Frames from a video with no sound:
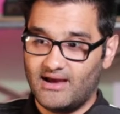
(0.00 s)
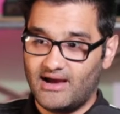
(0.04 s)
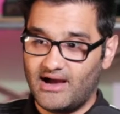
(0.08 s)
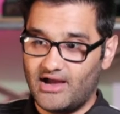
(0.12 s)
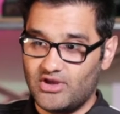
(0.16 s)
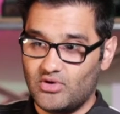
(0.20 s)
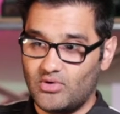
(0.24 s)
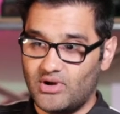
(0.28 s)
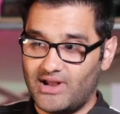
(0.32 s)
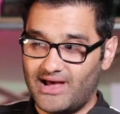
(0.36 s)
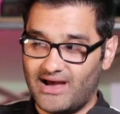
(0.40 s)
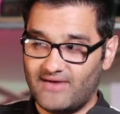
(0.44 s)

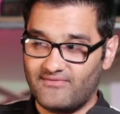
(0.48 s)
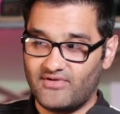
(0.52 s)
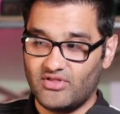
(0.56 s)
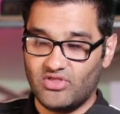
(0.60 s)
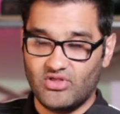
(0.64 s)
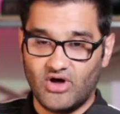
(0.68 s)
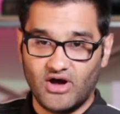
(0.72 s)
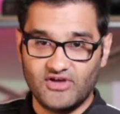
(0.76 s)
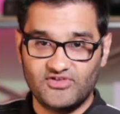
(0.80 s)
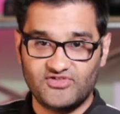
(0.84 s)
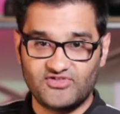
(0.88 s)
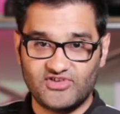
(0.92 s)
and you want to have a
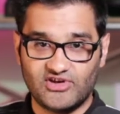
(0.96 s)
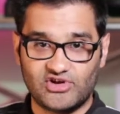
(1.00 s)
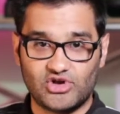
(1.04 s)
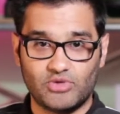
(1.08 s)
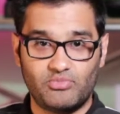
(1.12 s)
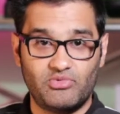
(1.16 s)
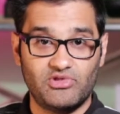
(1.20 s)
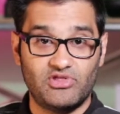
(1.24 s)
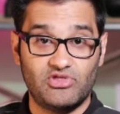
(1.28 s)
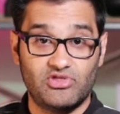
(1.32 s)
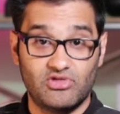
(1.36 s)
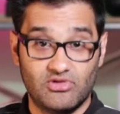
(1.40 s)
nice
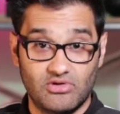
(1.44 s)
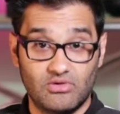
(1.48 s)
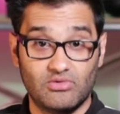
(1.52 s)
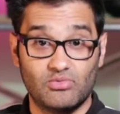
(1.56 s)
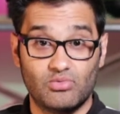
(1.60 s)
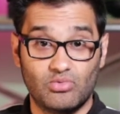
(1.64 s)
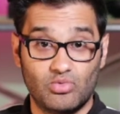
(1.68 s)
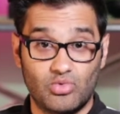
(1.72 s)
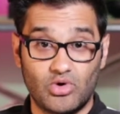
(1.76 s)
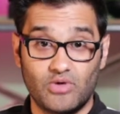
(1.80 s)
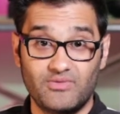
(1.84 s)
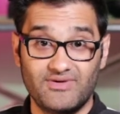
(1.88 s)
setup, with
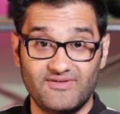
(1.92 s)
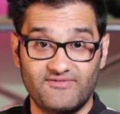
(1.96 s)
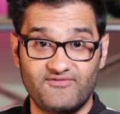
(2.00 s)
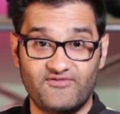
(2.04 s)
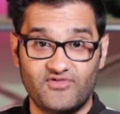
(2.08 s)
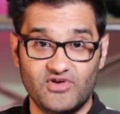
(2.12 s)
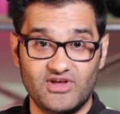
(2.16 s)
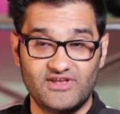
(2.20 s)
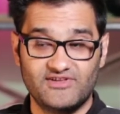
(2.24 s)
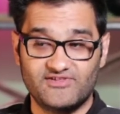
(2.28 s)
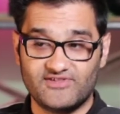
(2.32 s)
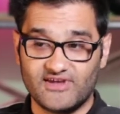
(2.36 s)

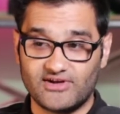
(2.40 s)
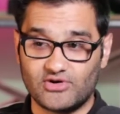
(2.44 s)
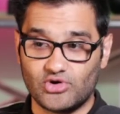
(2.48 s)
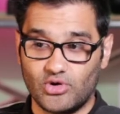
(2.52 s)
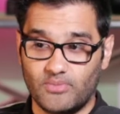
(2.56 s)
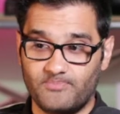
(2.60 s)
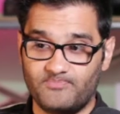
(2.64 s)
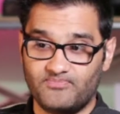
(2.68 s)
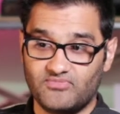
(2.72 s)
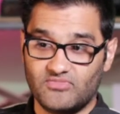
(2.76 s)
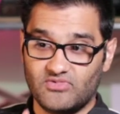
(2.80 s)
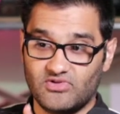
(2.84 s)
worry-free
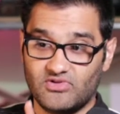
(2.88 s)
setup,